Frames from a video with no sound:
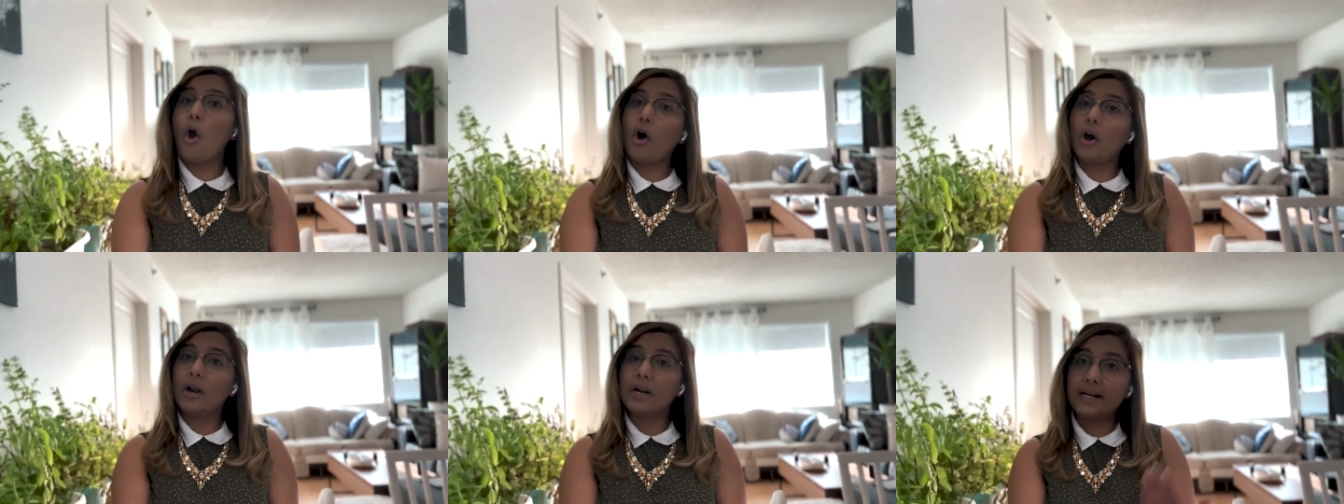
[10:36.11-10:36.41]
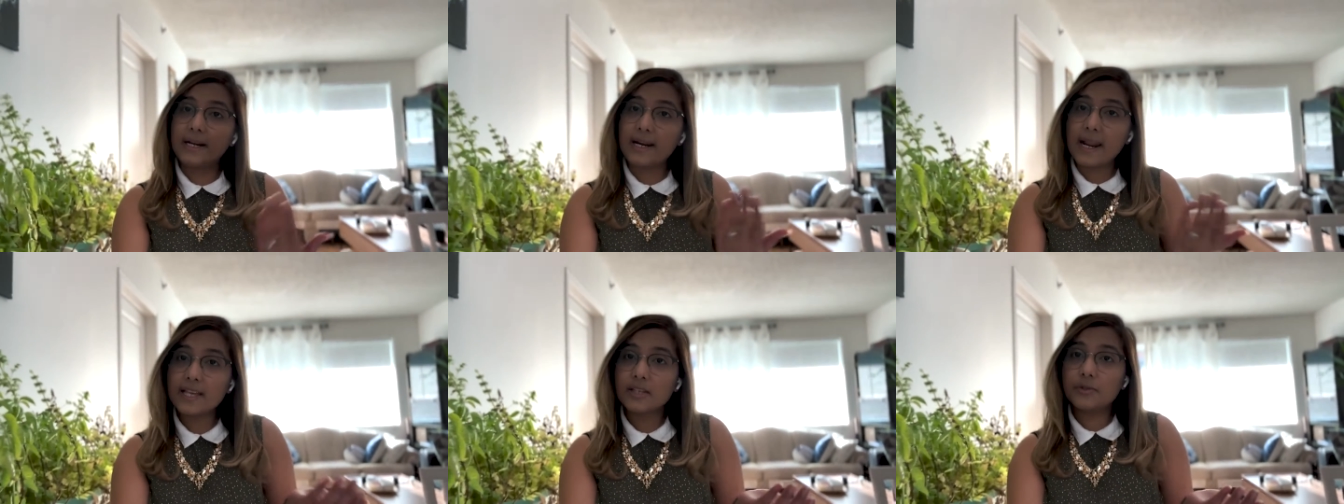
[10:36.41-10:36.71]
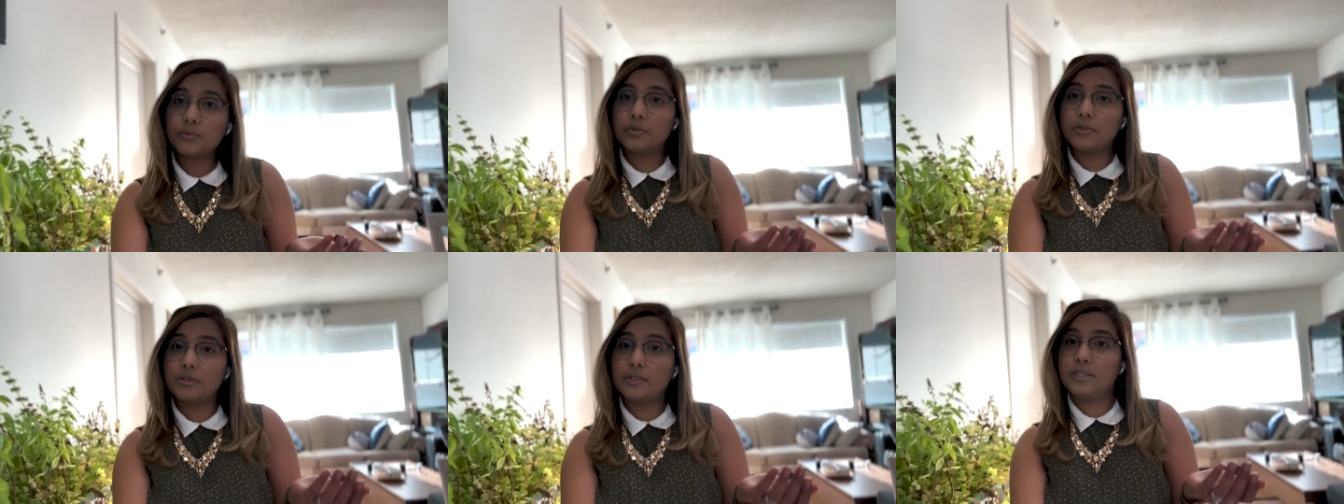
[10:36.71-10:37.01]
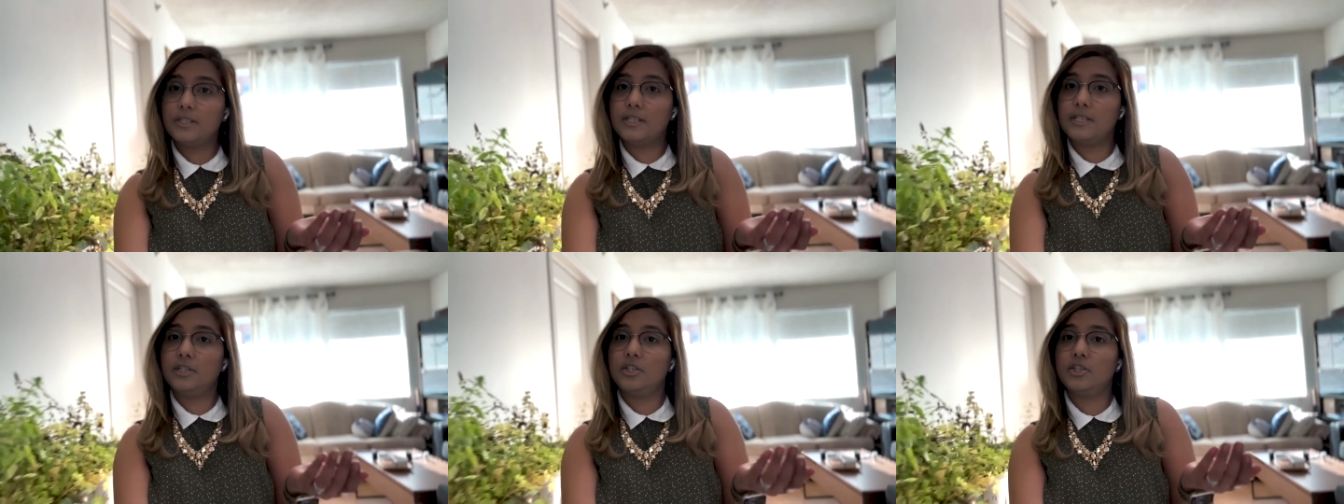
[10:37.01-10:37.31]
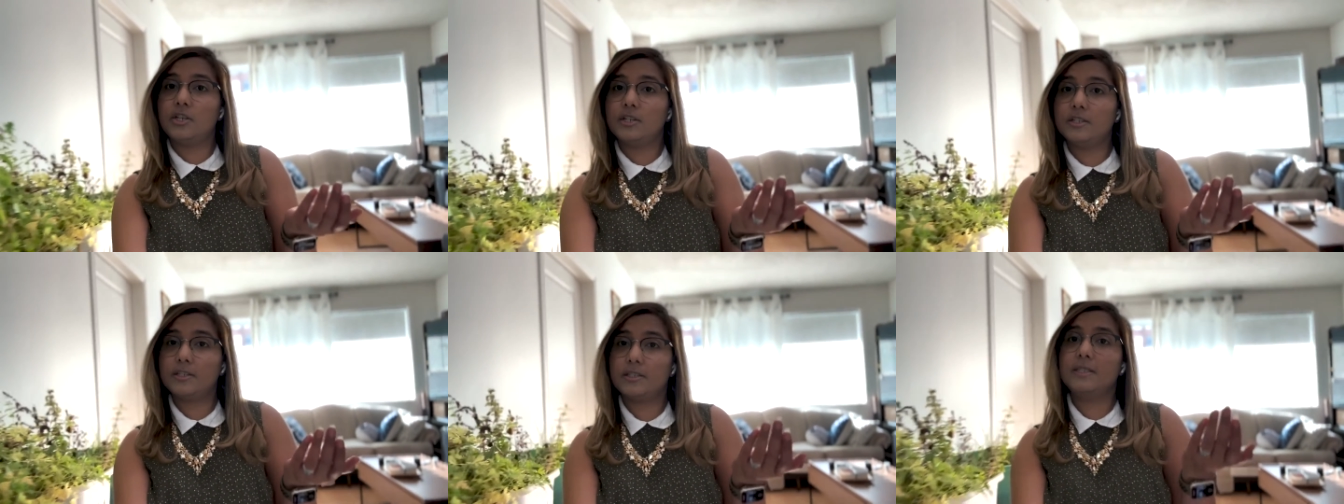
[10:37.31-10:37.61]
or less
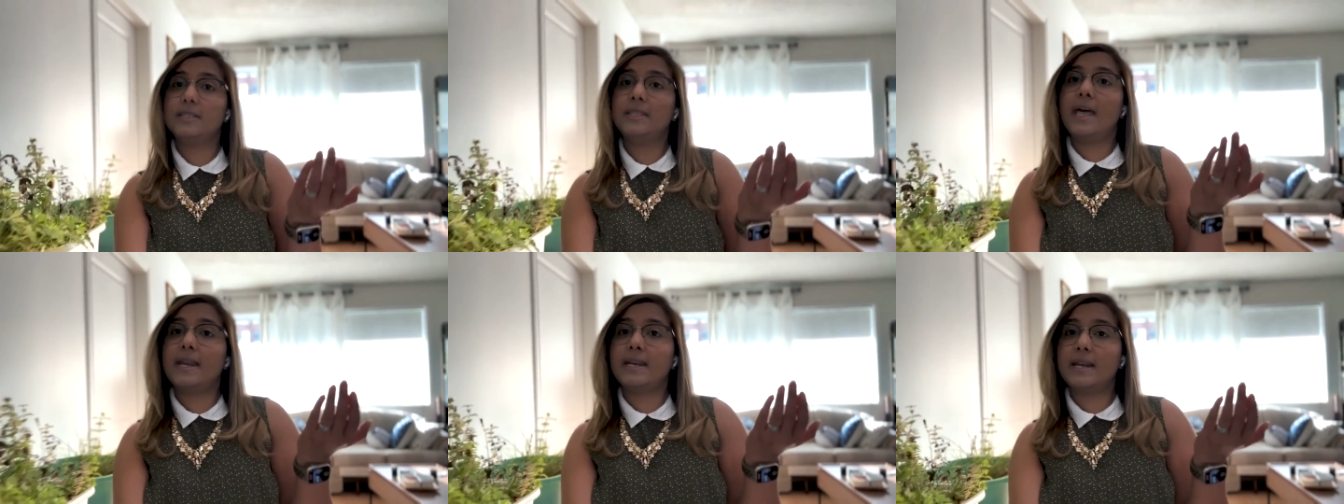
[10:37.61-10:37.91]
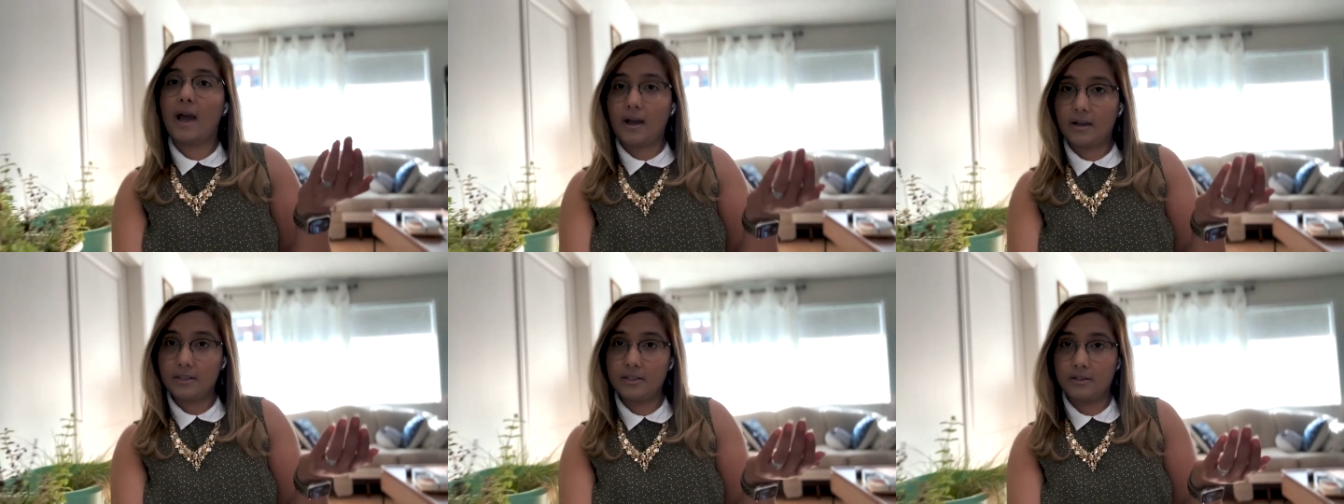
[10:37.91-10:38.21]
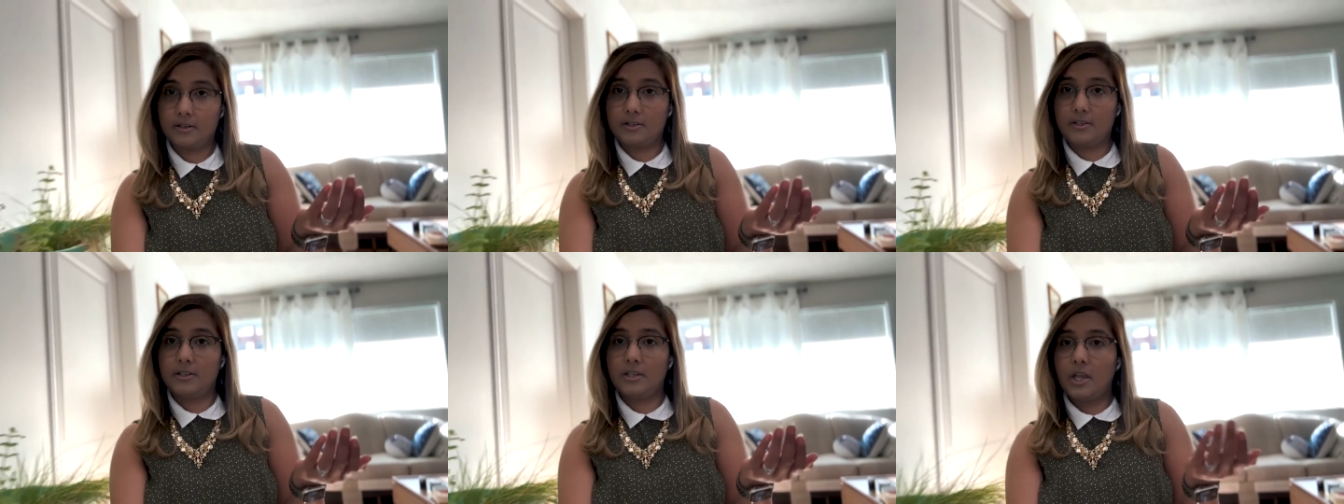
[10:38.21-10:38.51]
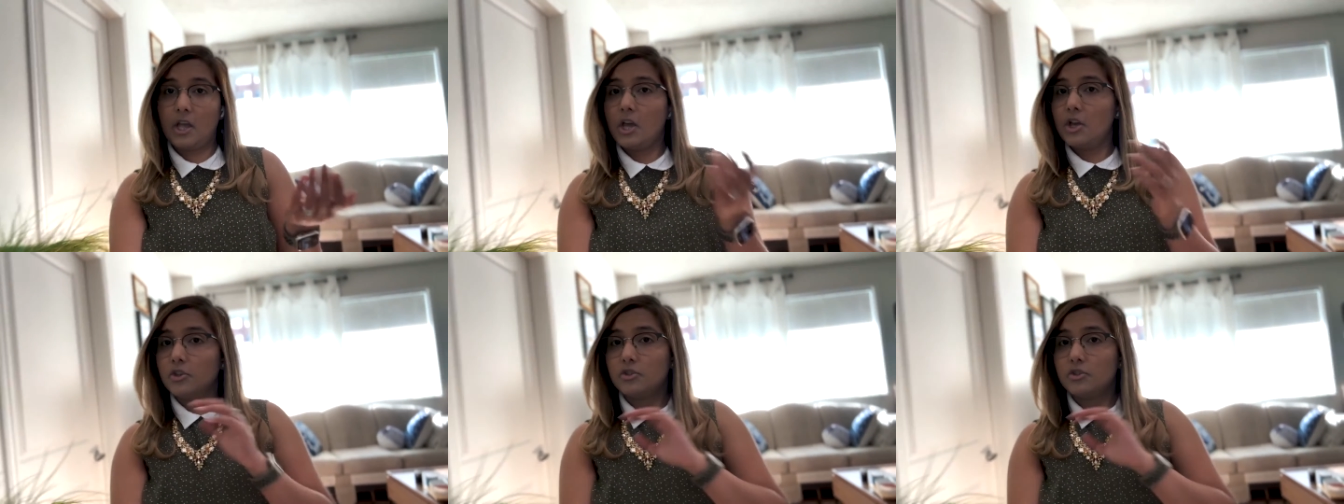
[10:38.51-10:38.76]
prestigious than others.